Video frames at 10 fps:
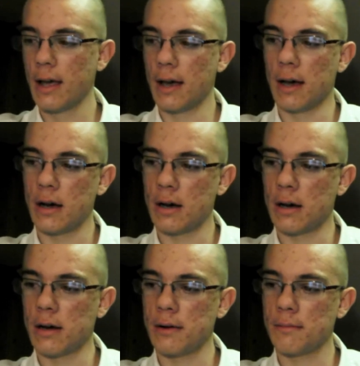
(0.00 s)

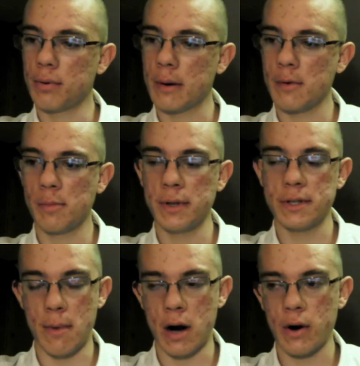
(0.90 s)
Probably
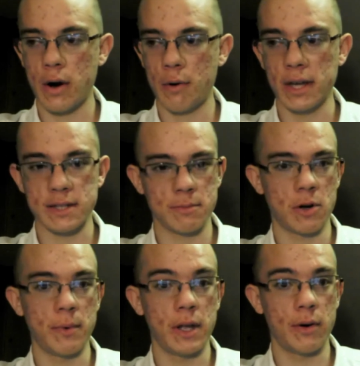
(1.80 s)
tomorrow, because I'm going
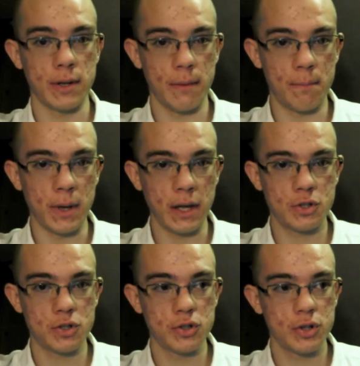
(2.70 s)
to be going to the
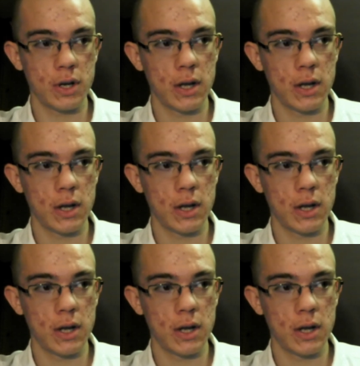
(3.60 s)
beach.